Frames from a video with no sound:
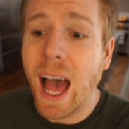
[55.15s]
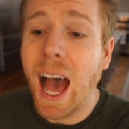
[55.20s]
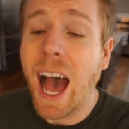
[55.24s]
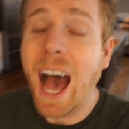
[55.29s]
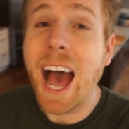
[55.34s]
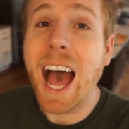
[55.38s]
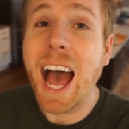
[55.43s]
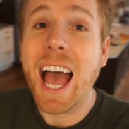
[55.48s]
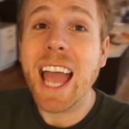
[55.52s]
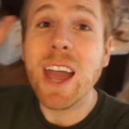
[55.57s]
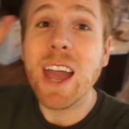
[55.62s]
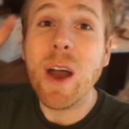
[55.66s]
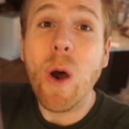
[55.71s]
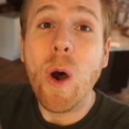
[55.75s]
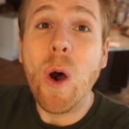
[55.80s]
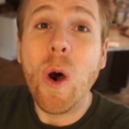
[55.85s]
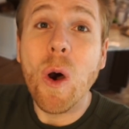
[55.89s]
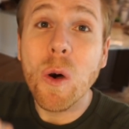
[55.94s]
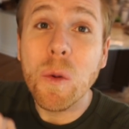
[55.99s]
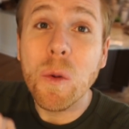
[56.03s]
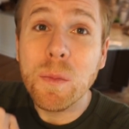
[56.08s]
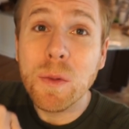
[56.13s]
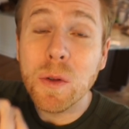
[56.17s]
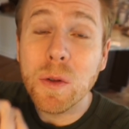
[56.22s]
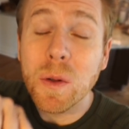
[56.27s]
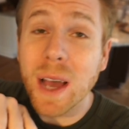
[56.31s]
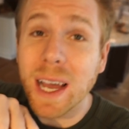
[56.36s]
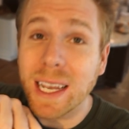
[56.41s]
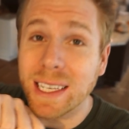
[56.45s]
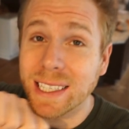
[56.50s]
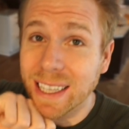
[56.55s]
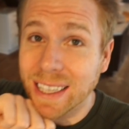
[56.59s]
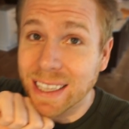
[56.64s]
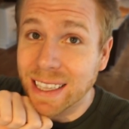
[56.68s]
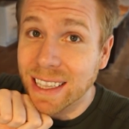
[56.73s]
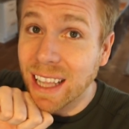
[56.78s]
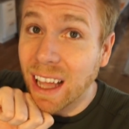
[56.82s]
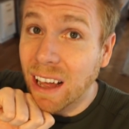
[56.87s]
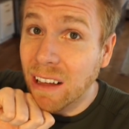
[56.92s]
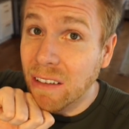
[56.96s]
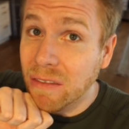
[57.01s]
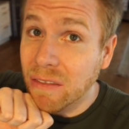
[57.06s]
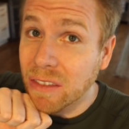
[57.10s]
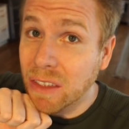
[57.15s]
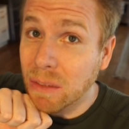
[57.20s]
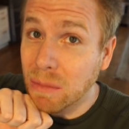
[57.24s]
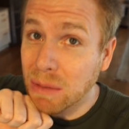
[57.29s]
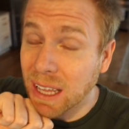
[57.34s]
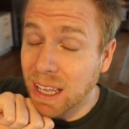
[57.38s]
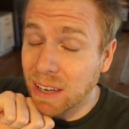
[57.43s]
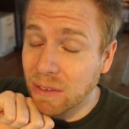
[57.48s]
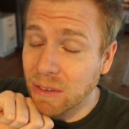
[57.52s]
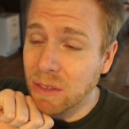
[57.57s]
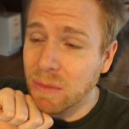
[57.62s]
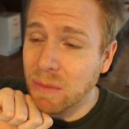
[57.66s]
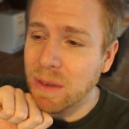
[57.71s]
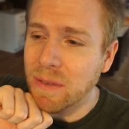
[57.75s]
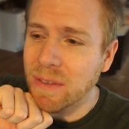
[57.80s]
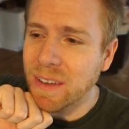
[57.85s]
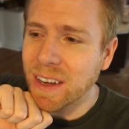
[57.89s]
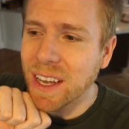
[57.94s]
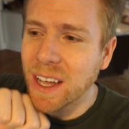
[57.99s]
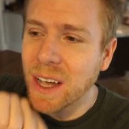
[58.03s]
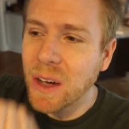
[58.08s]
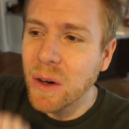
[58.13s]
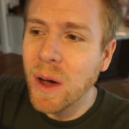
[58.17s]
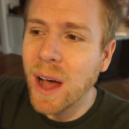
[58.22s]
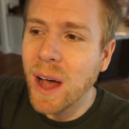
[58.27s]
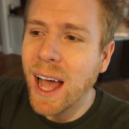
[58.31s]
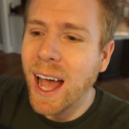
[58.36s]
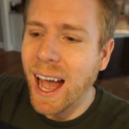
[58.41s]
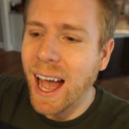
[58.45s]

I hope you guys love the plan with me video.